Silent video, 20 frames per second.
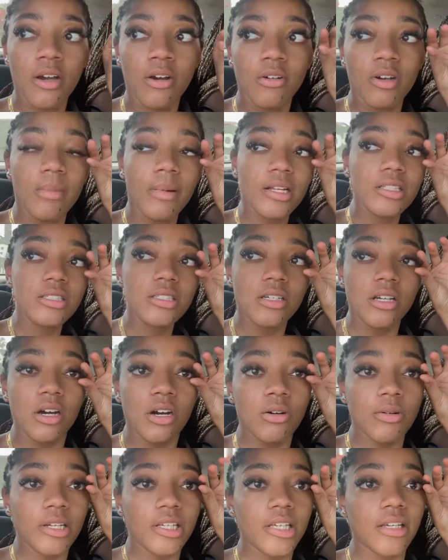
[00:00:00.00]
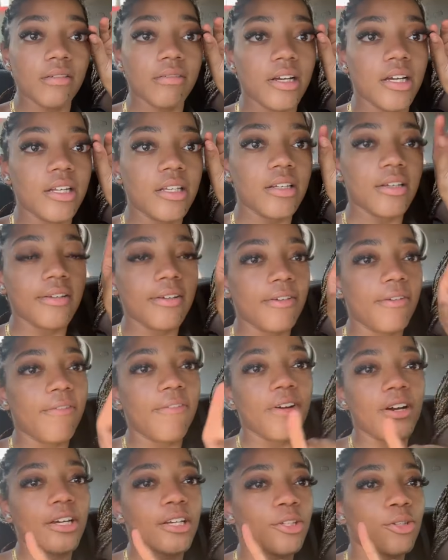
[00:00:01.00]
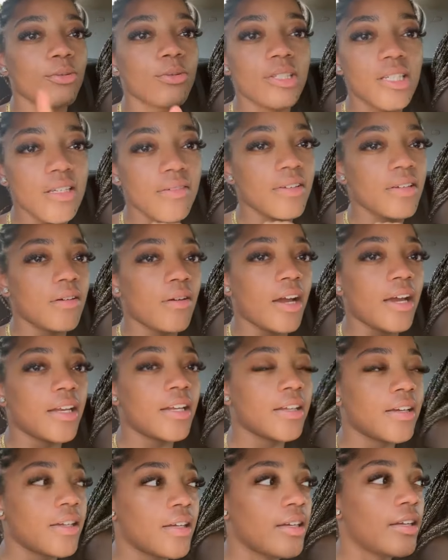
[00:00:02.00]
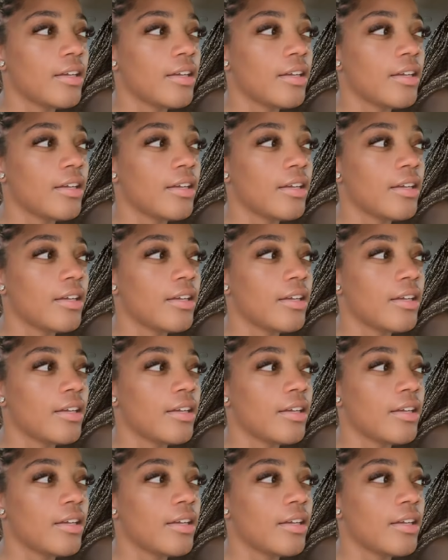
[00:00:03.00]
We're about to go and get ready for UTV riding.